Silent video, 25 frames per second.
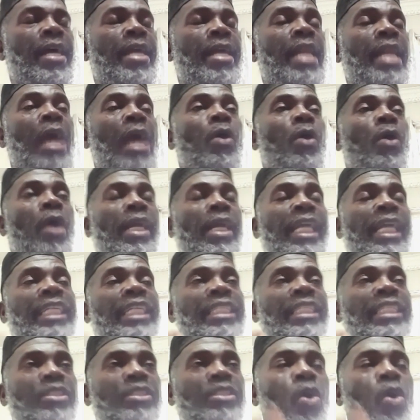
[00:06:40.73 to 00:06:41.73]
now
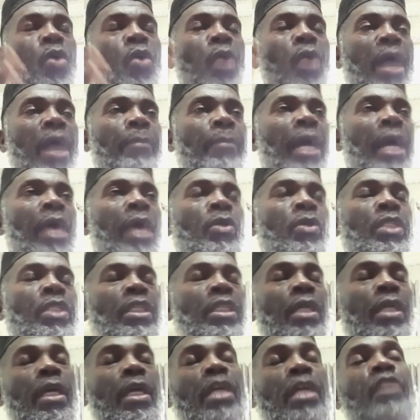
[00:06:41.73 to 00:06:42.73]
let's talk about